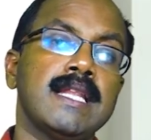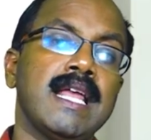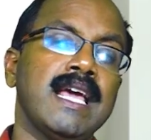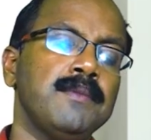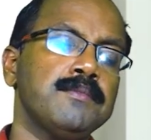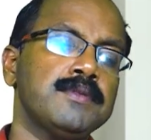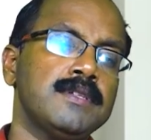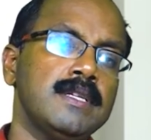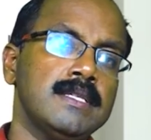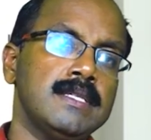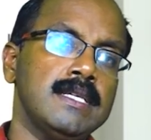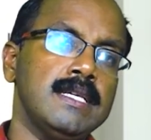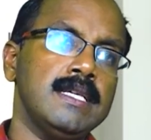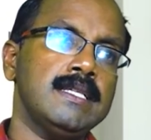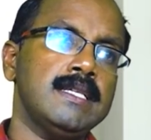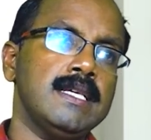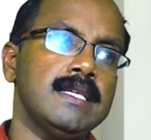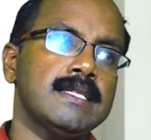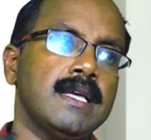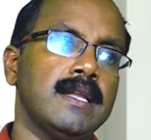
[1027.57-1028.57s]
Lyme's
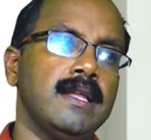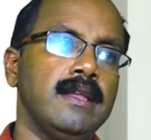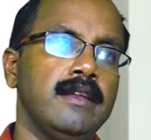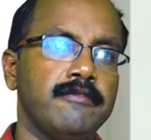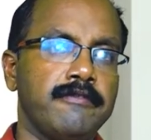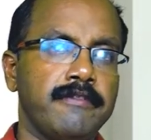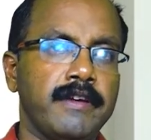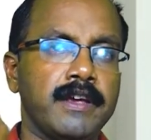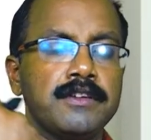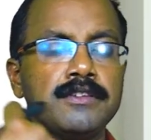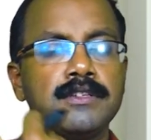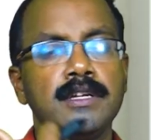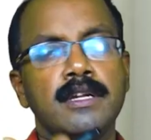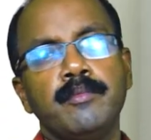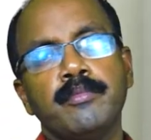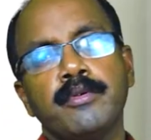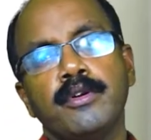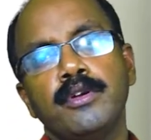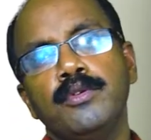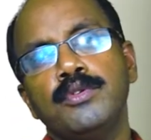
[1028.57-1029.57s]
disease is an
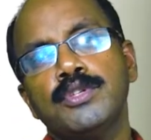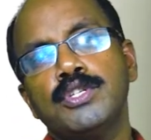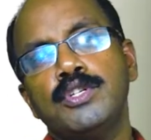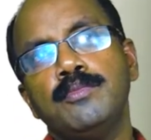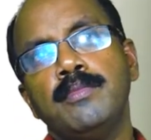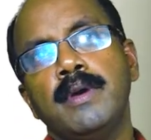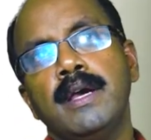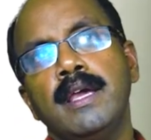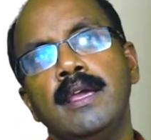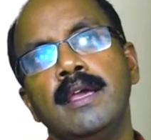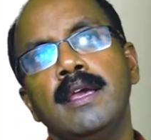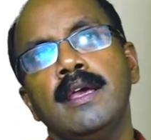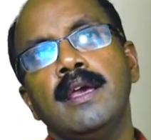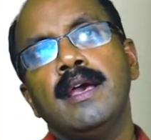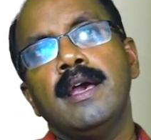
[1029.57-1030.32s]
infection produced by